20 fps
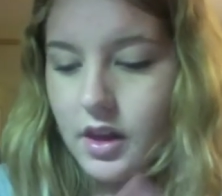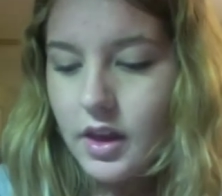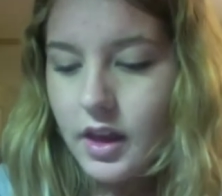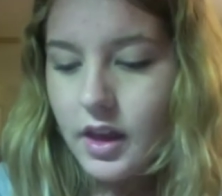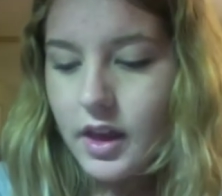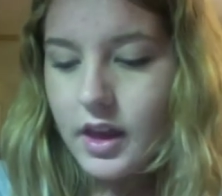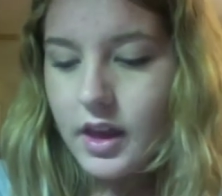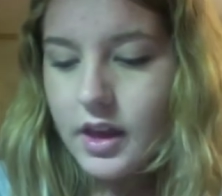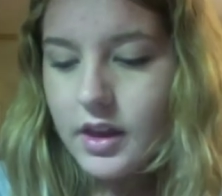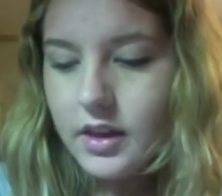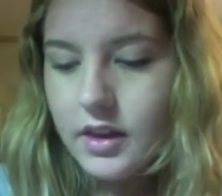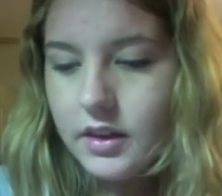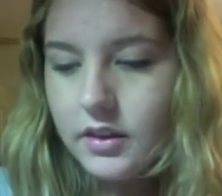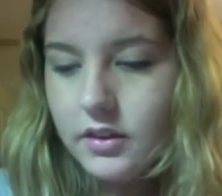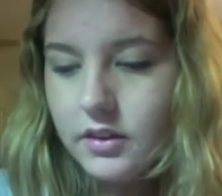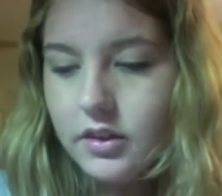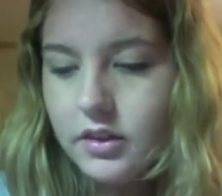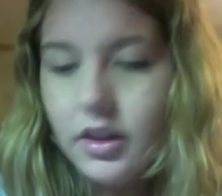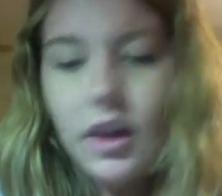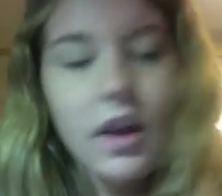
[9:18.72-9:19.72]

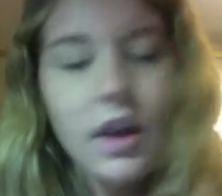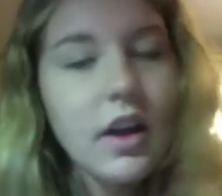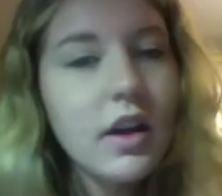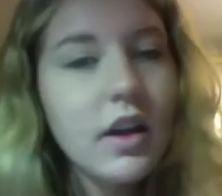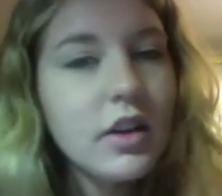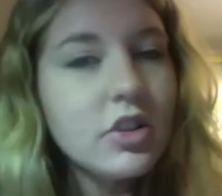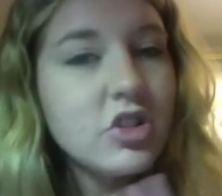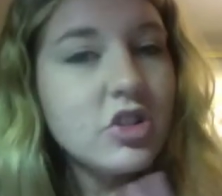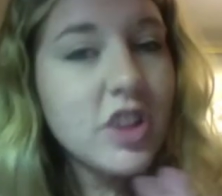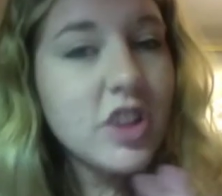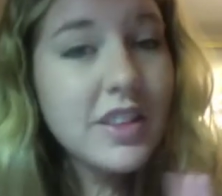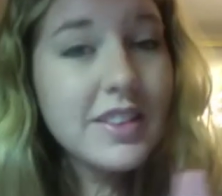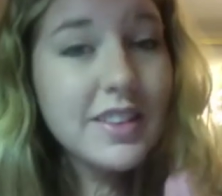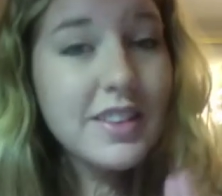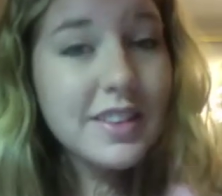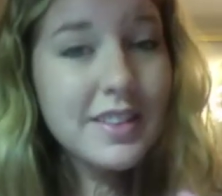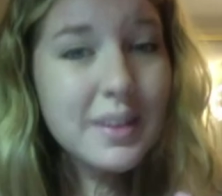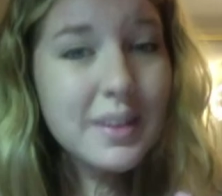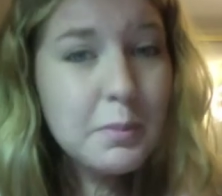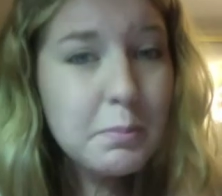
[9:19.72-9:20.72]
and just
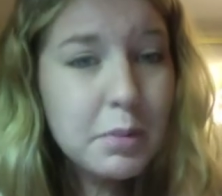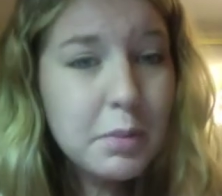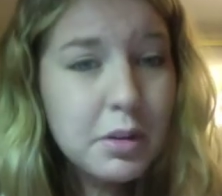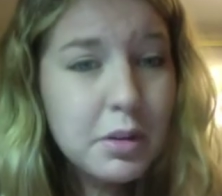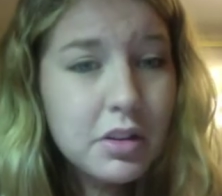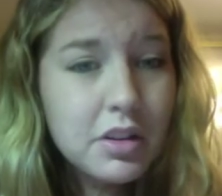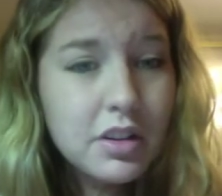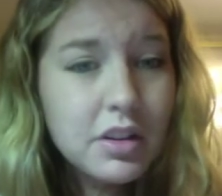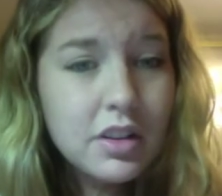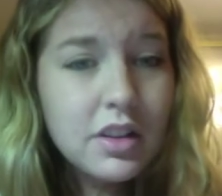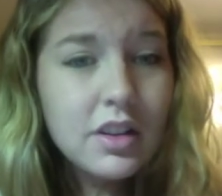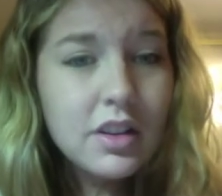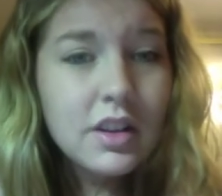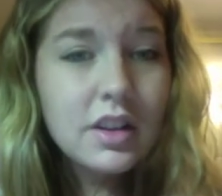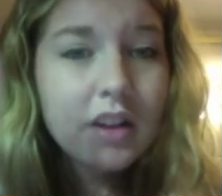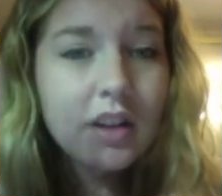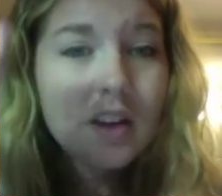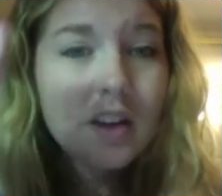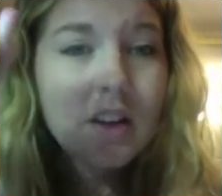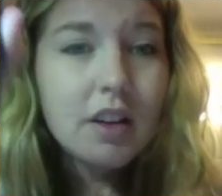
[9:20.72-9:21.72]
the simple
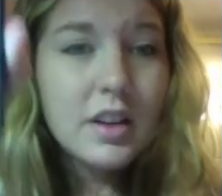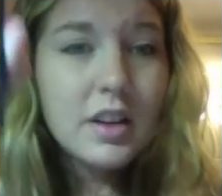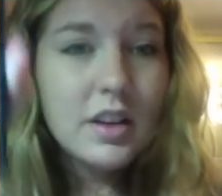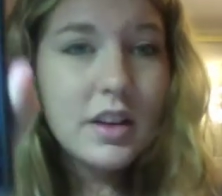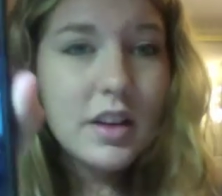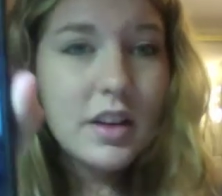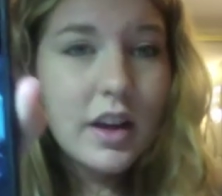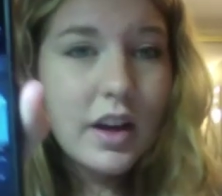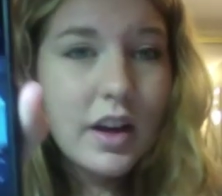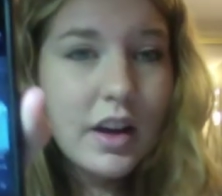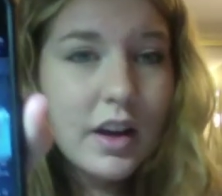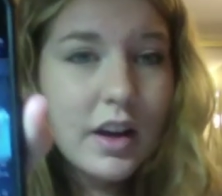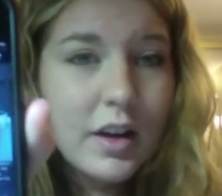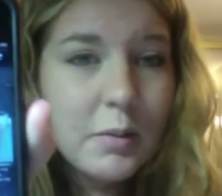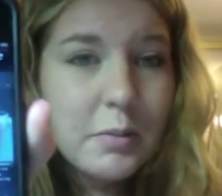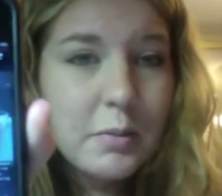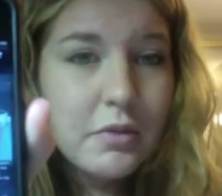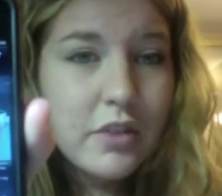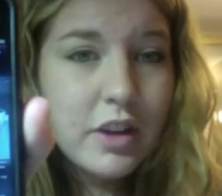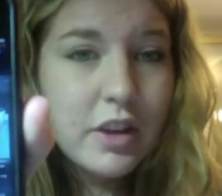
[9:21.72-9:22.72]

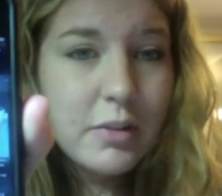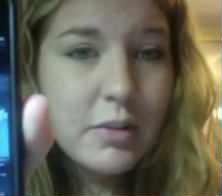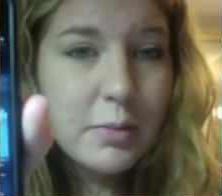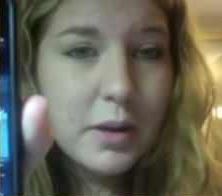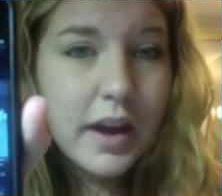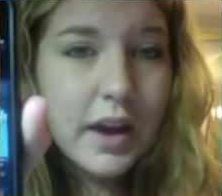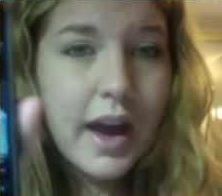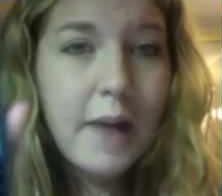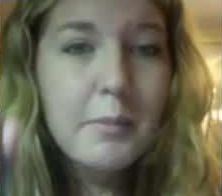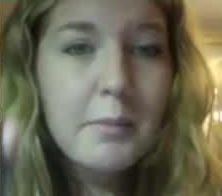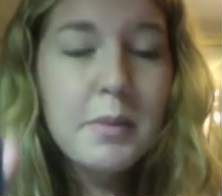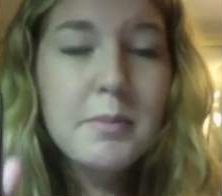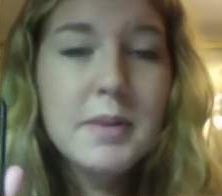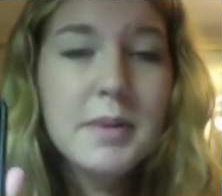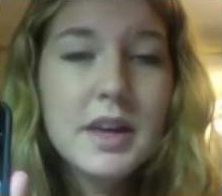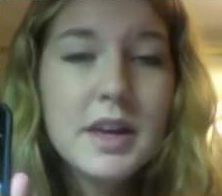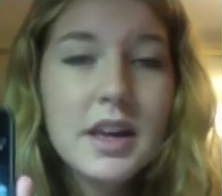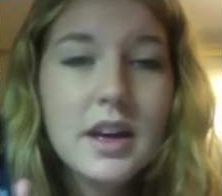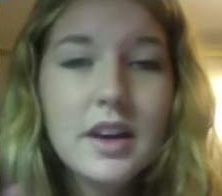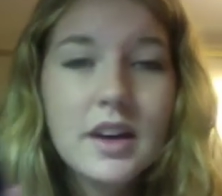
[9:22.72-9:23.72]
um, Facebook app,
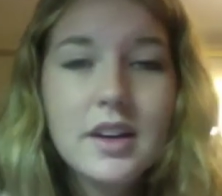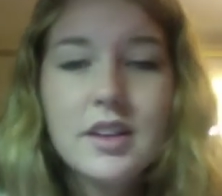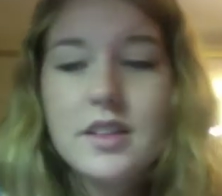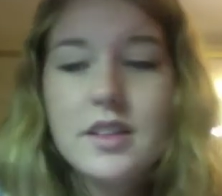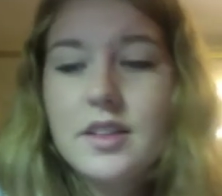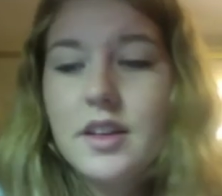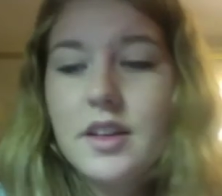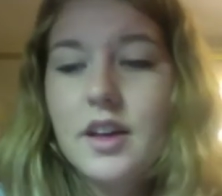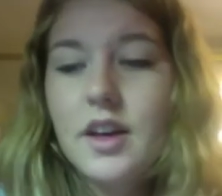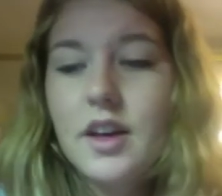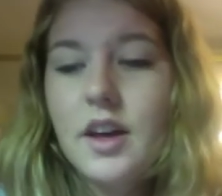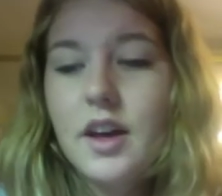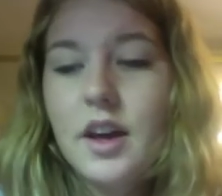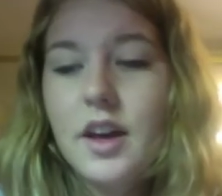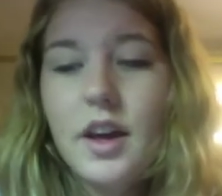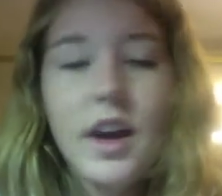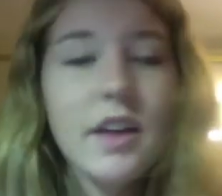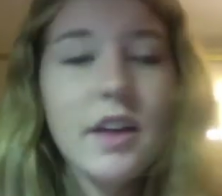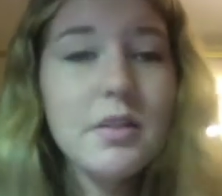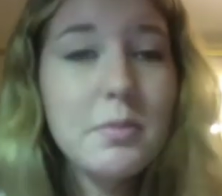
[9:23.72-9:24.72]
because
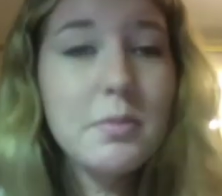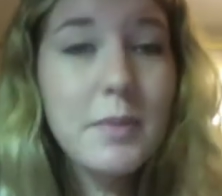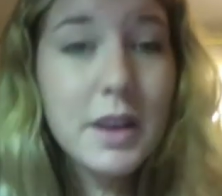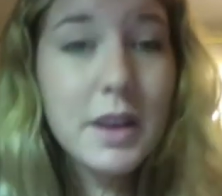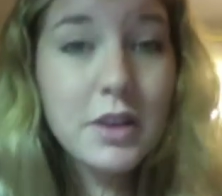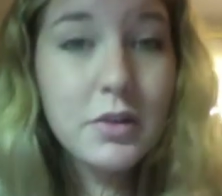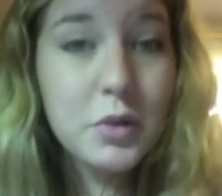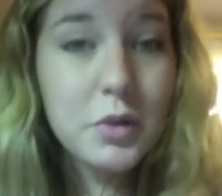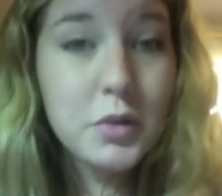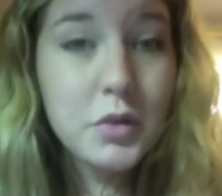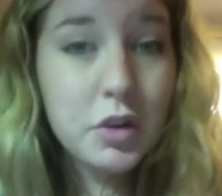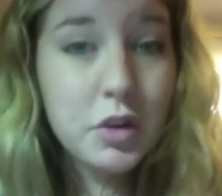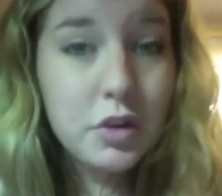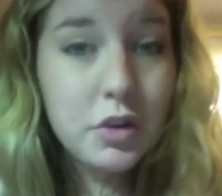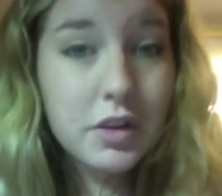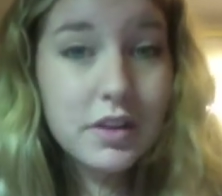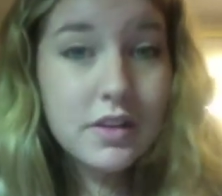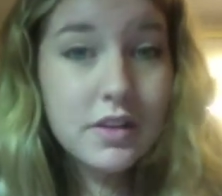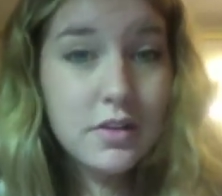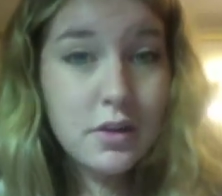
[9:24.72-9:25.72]
as many of you have
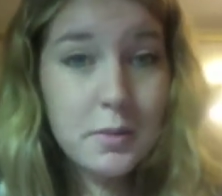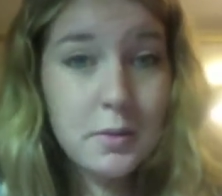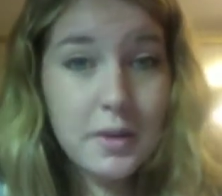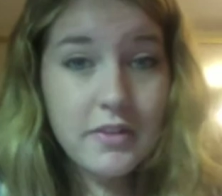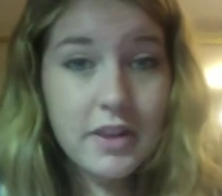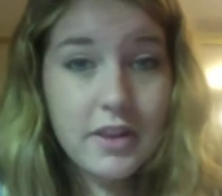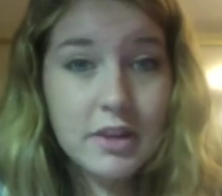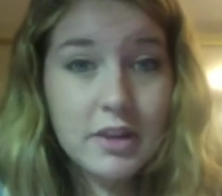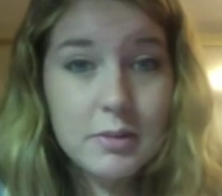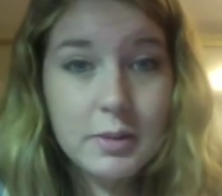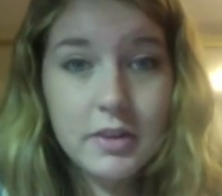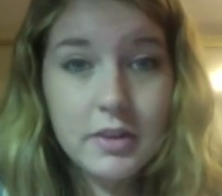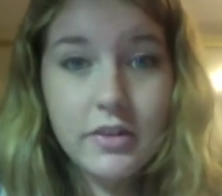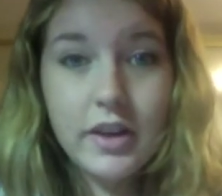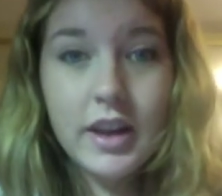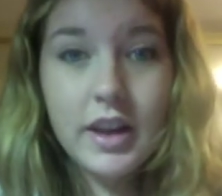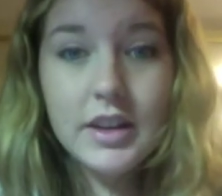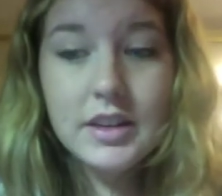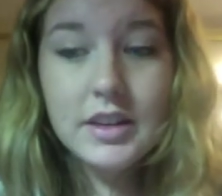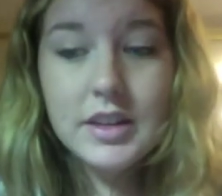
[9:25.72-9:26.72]
noticed, if you're my Facebook
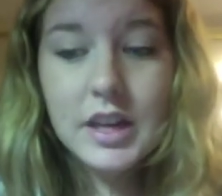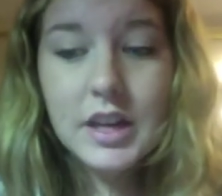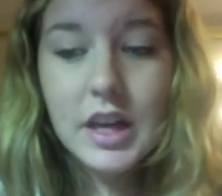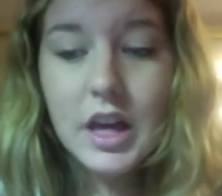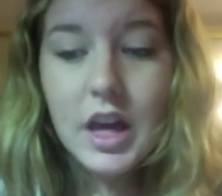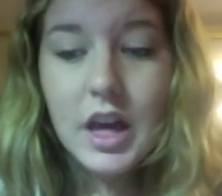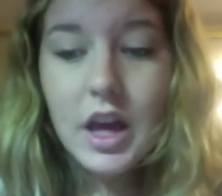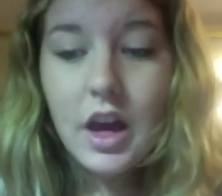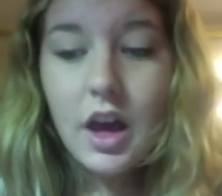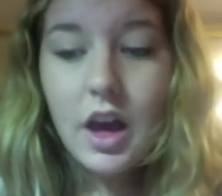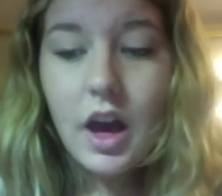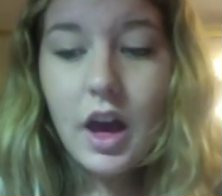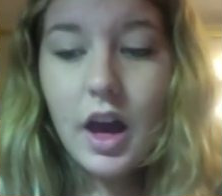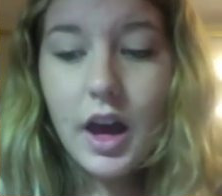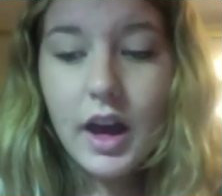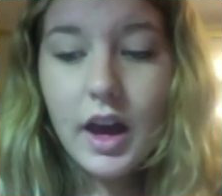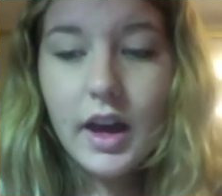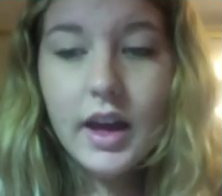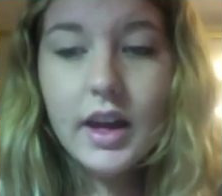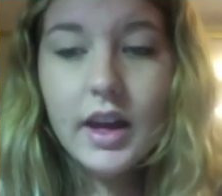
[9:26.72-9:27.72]
friend,
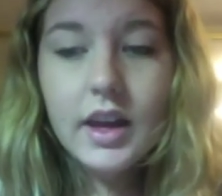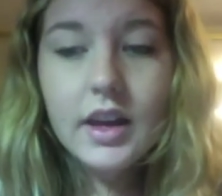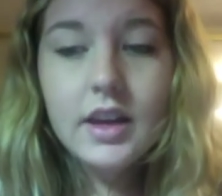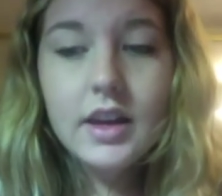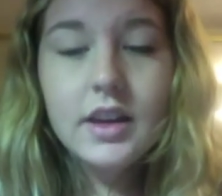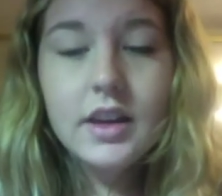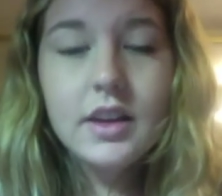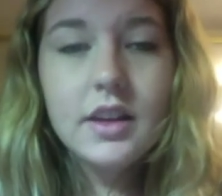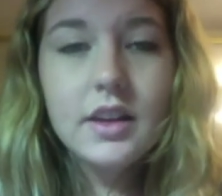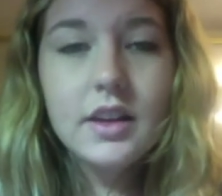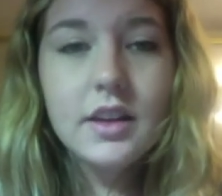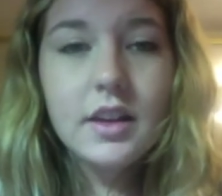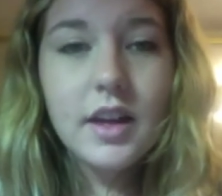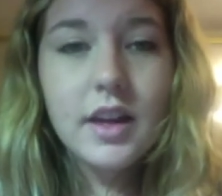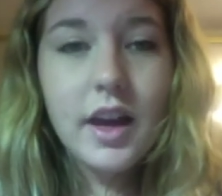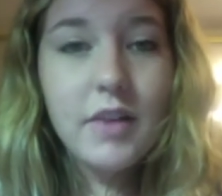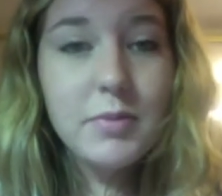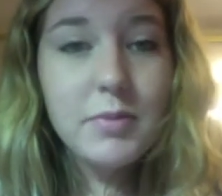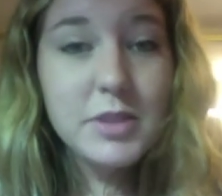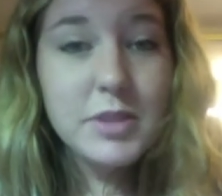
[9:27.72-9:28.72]
I
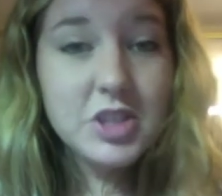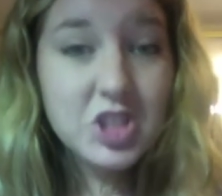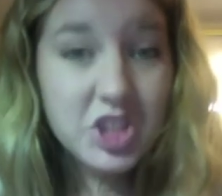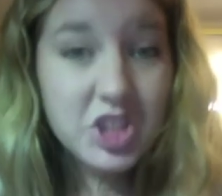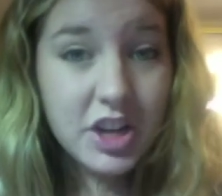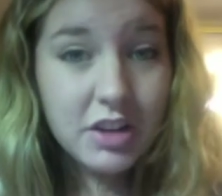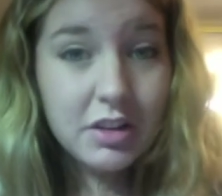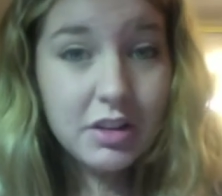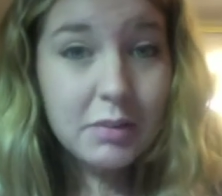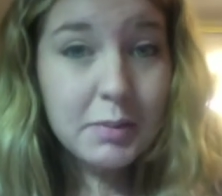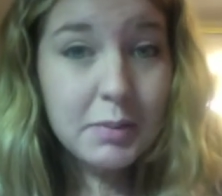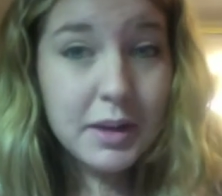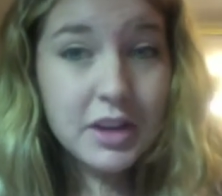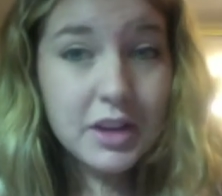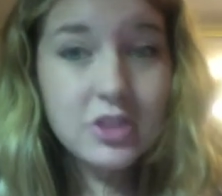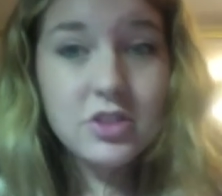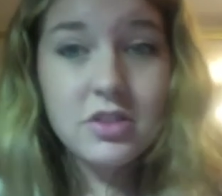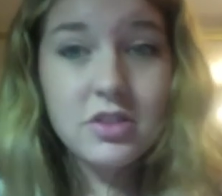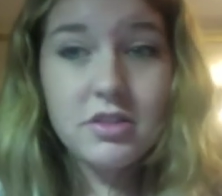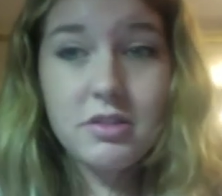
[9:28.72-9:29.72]
have been sharing
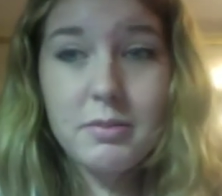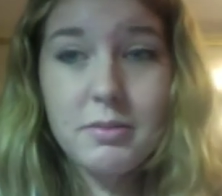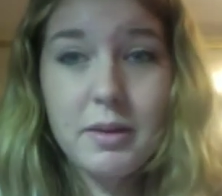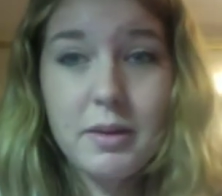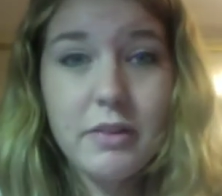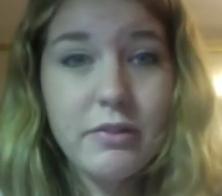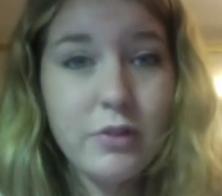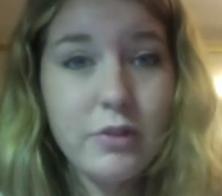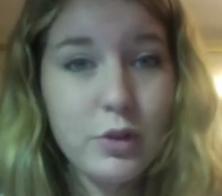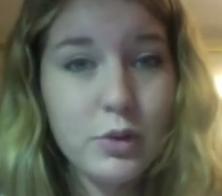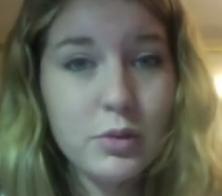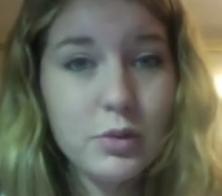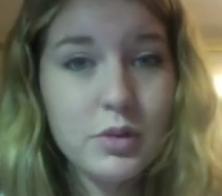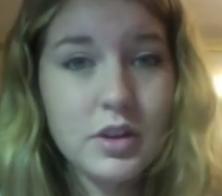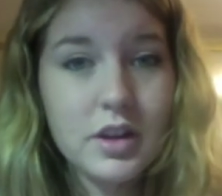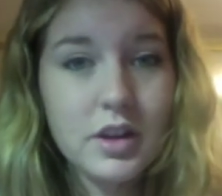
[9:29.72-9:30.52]
pictures of my food,